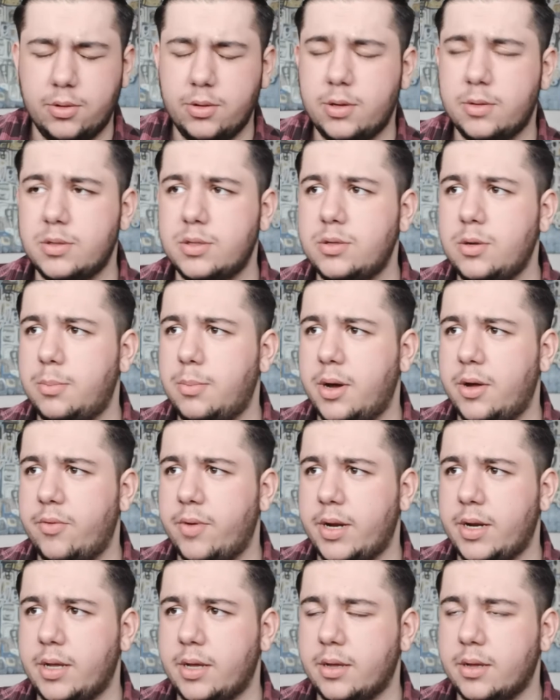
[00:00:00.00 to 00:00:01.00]
No, it was not
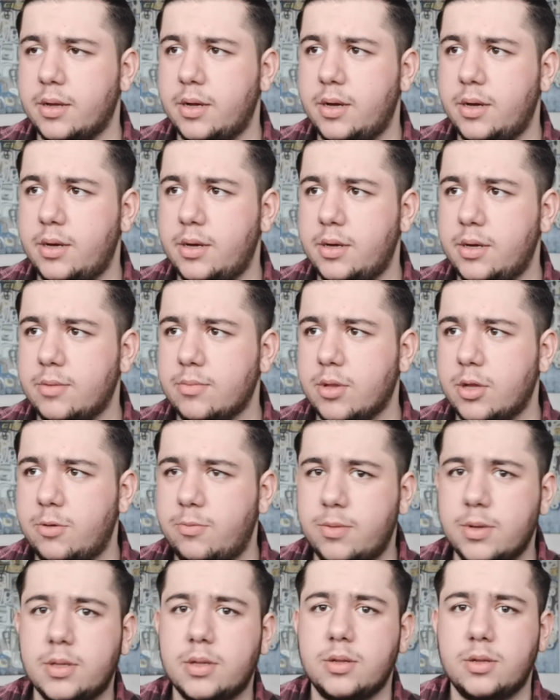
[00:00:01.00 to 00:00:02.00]
mind reading,
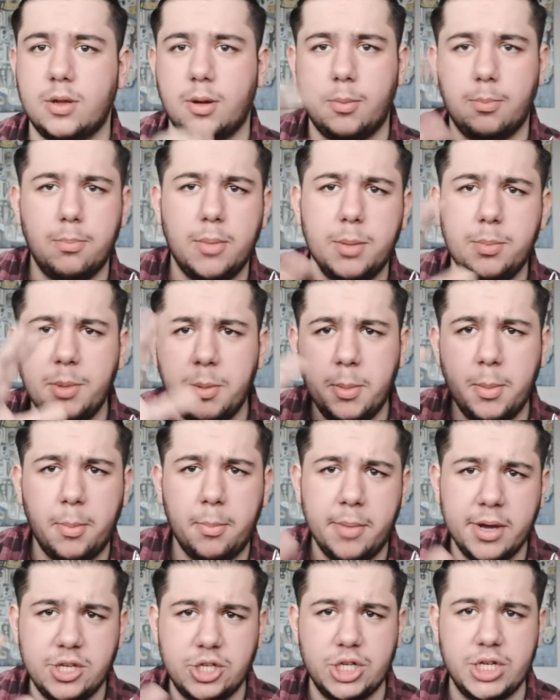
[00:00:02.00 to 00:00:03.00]
what the
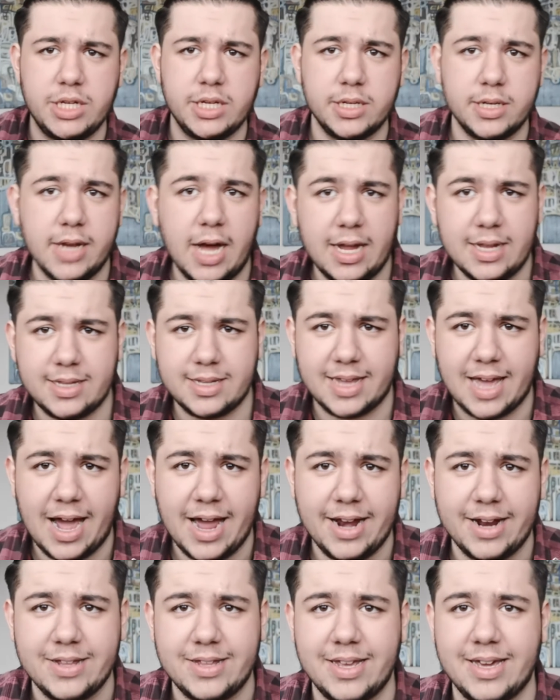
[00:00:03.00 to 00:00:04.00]
Majini, that
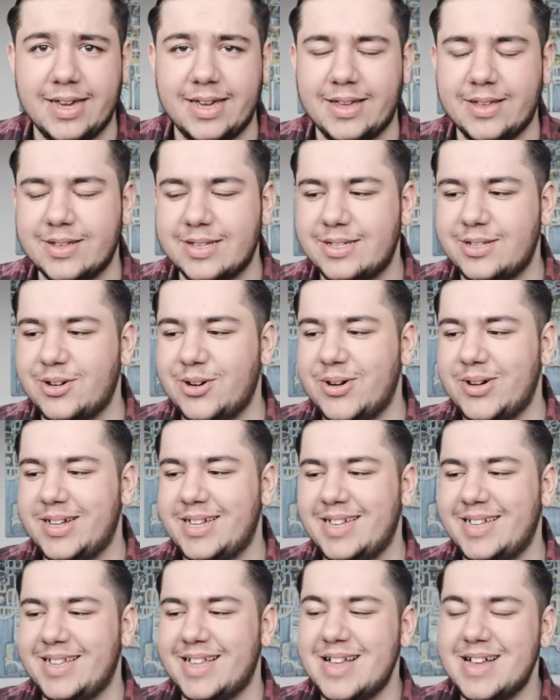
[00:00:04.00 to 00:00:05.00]
kind of thing. So,
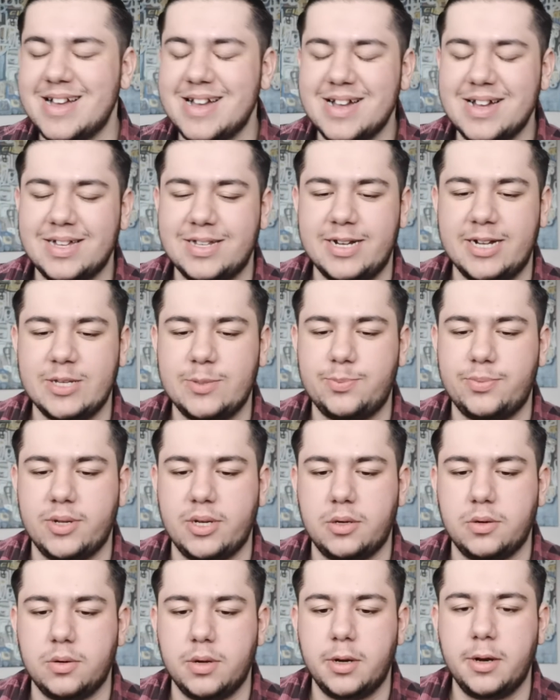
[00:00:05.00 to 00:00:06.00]
so that's
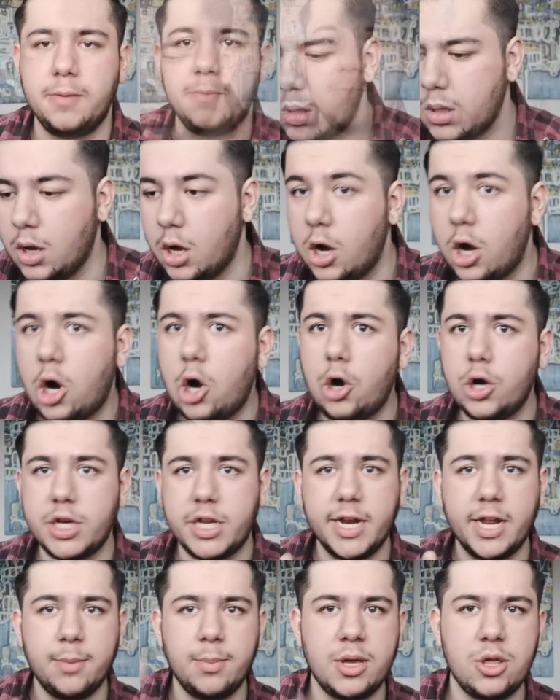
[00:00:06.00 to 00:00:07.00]
pretty cool. And, oh,
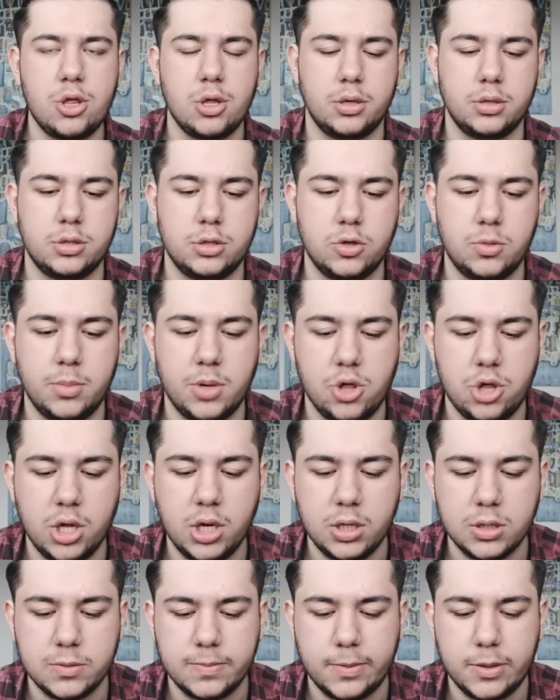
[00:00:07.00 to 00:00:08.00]
did I mention? So
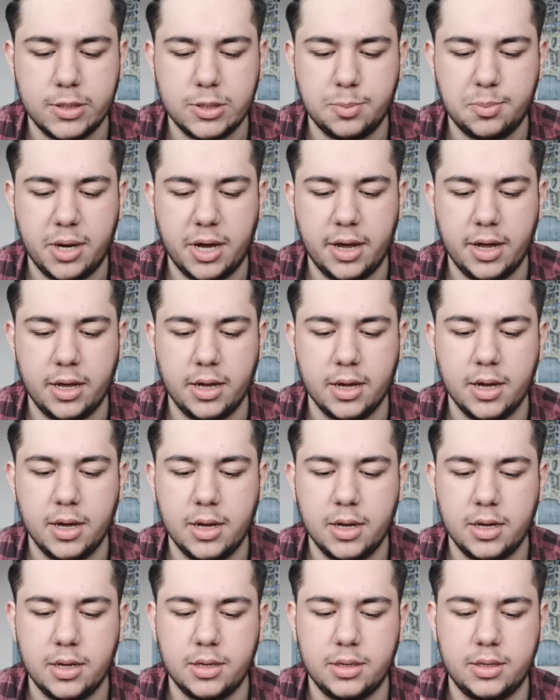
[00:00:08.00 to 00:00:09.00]
Majini is voiced by
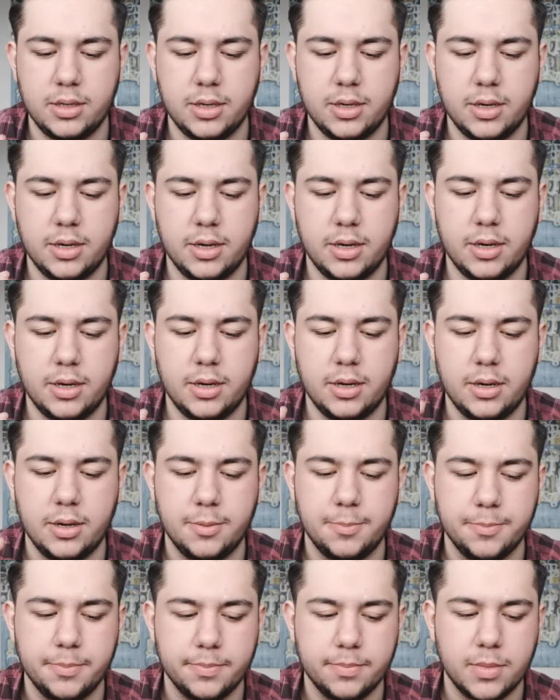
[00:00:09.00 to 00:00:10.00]
the
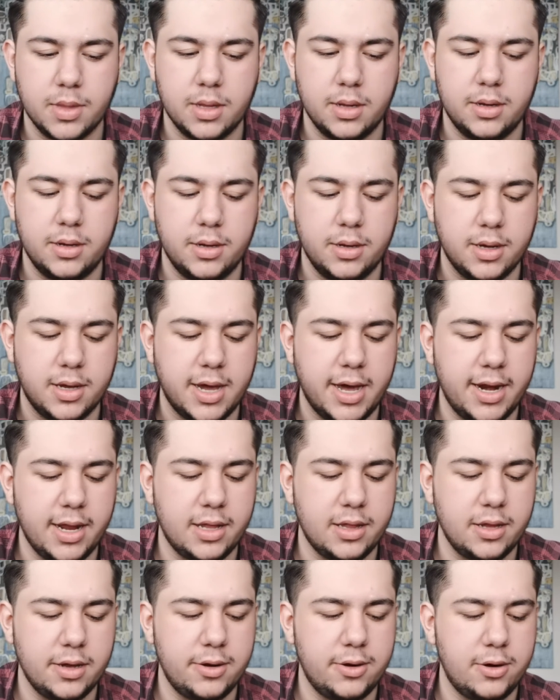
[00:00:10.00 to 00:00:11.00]

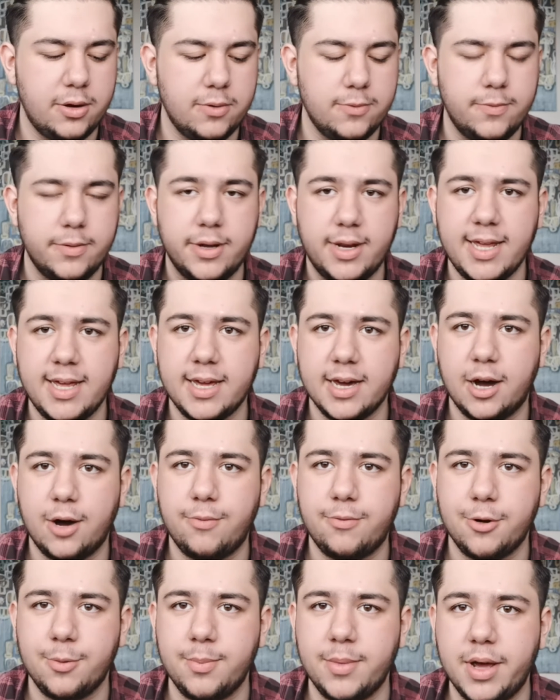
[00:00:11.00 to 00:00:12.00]
character of
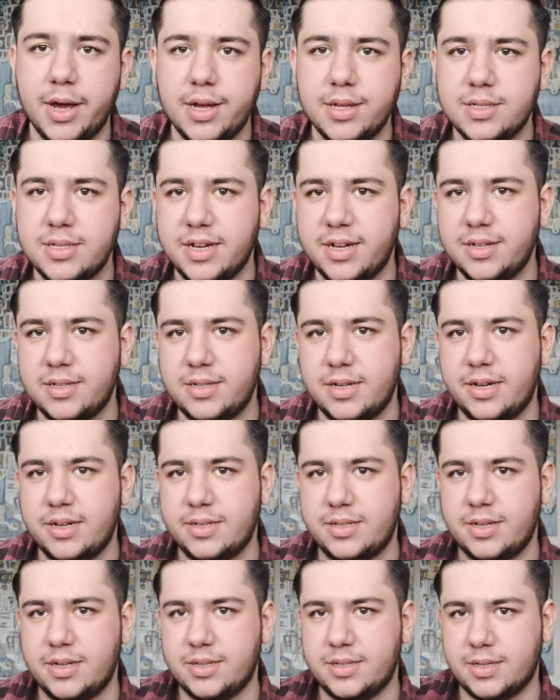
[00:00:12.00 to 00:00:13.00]
Rika from
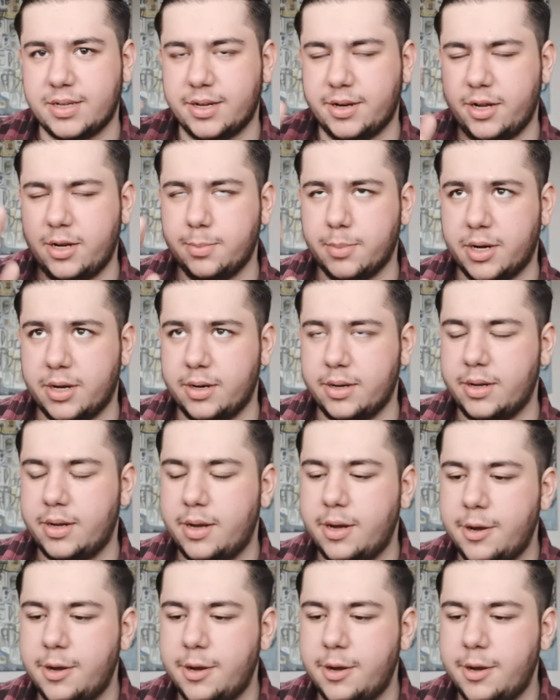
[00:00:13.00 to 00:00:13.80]
SSS's Green Man.